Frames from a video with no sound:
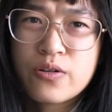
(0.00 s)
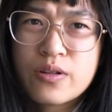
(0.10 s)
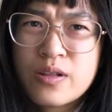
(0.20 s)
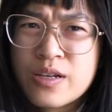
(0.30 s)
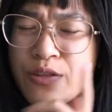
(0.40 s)

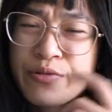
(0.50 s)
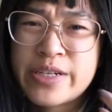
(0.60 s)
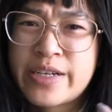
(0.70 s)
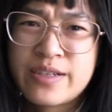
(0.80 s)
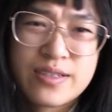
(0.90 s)
like 3
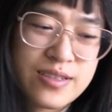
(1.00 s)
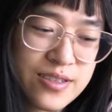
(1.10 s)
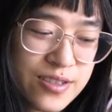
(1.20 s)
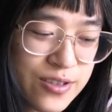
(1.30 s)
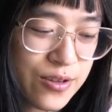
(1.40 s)
days.
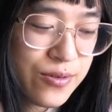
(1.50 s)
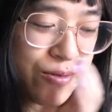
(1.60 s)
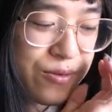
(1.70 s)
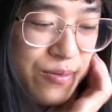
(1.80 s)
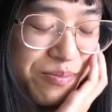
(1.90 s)
So
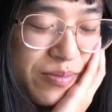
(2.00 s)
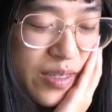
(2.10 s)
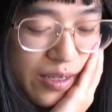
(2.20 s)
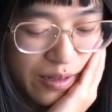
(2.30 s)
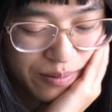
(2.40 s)
yeah.